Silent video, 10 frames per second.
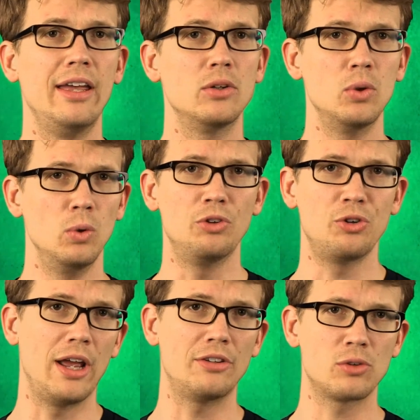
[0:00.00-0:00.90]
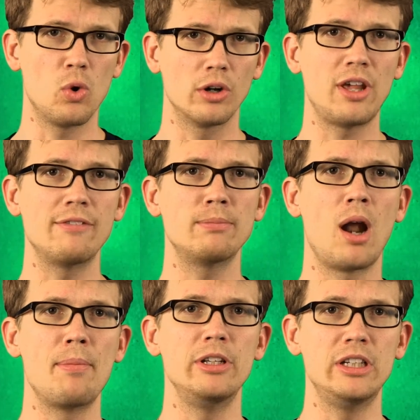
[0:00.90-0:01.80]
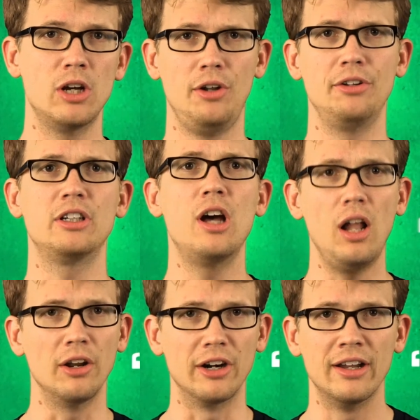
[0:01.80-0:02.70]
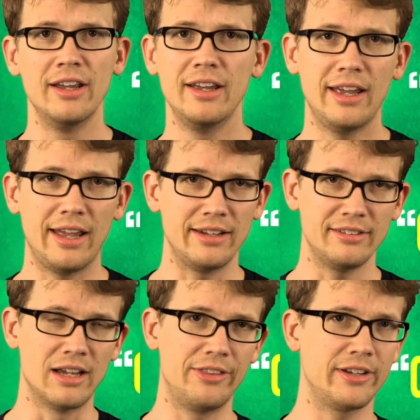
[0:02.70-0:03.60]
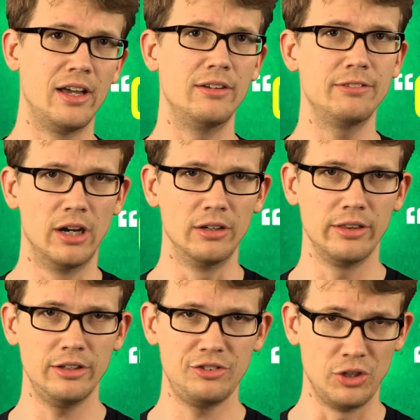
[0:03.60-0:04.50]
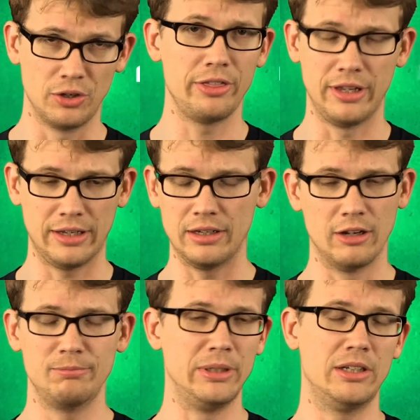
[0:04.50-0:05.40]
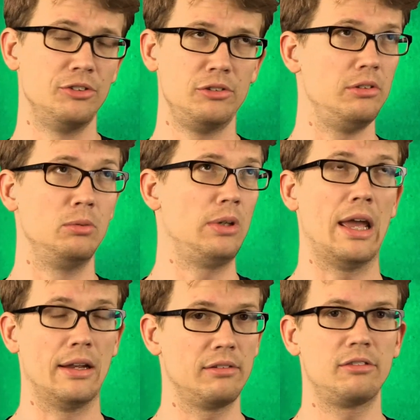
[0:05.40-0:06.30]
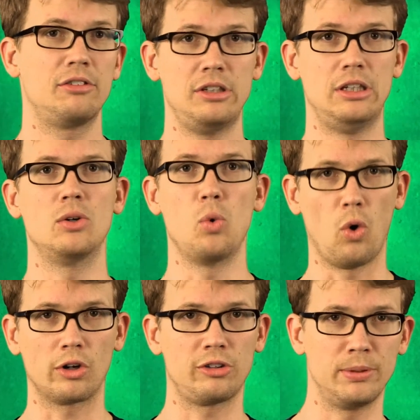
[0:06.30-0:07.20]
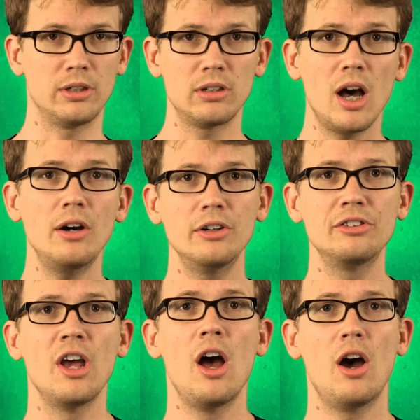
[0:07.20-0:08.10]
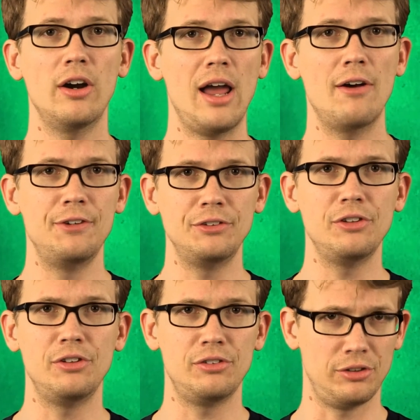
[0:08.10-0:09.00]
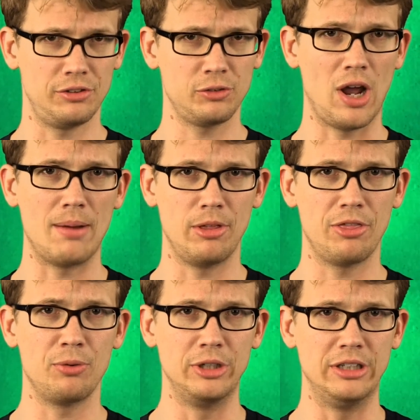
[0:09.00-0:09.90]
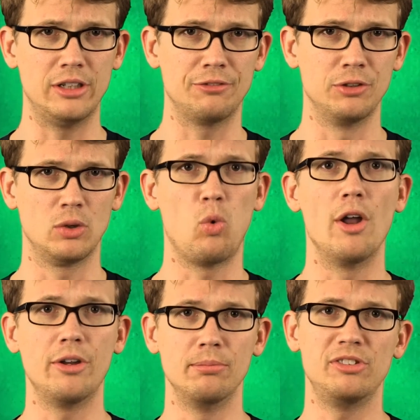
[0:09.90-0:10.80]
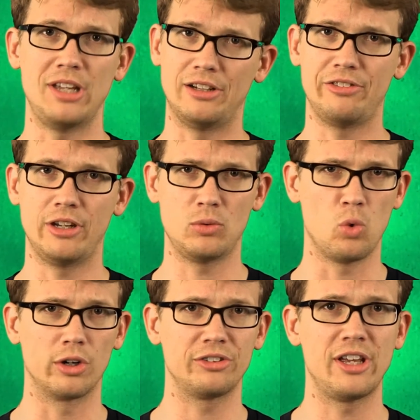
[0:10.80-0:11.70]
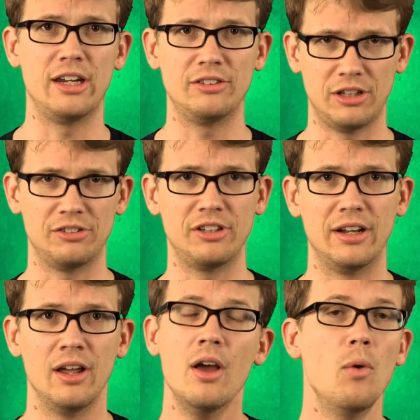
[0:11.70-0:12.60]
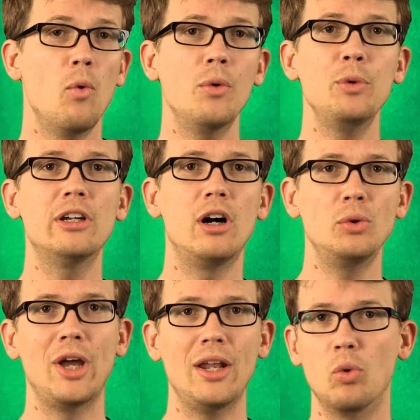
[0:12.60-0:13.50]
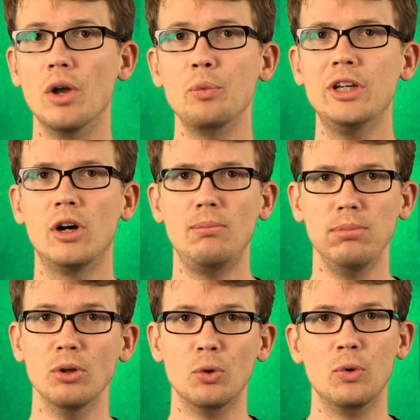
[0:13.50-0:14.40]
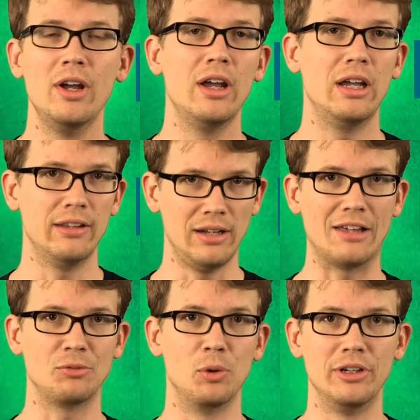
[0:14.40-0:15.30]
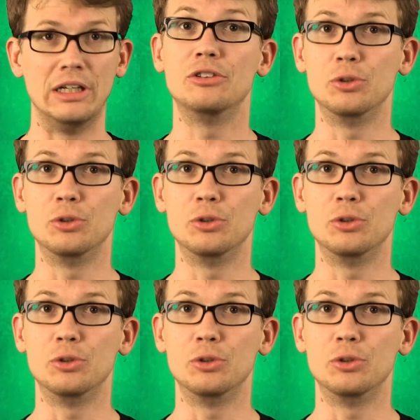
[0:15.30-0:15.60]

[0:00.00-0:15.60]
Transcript: and cool traits, quarks have a property called color. And it's not the kind of color that you're thinking of because you can't see quarks, but colors are how physicists describe the three different quantum states that quarks can exist in. One we call red, one we call blue, and the last one is